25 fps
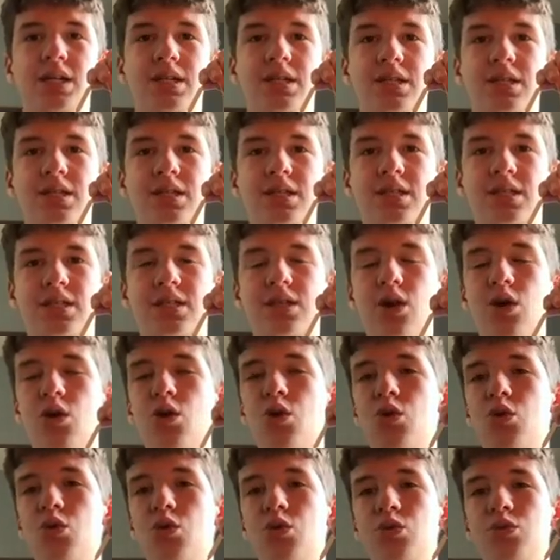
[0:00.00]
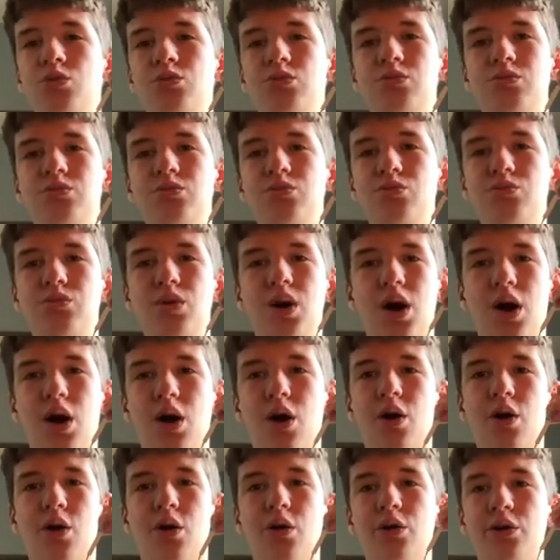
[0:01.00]
so
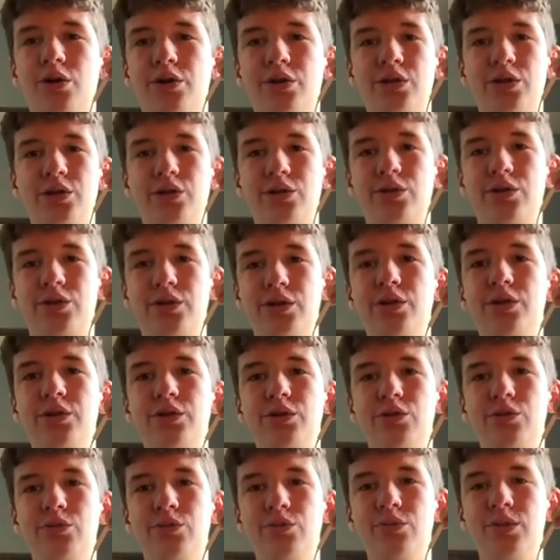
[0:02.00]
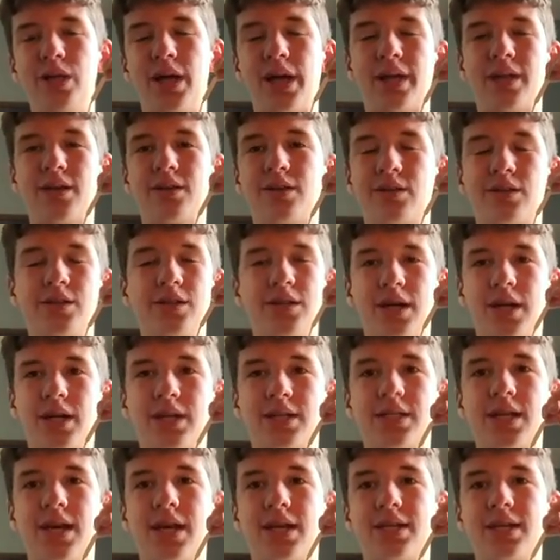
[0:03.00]
hard to do, like, to
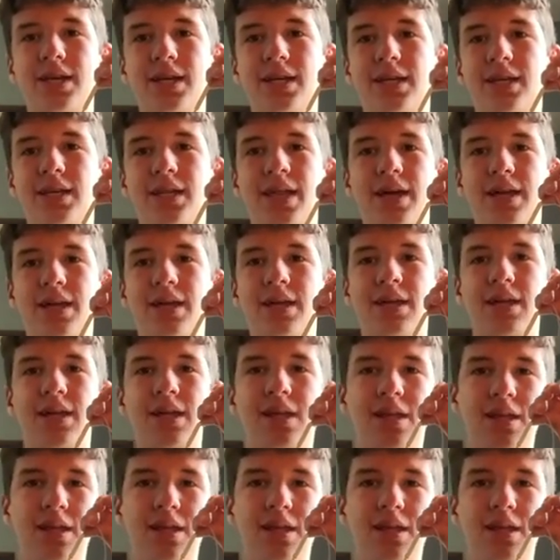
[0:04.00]
dissect, and like,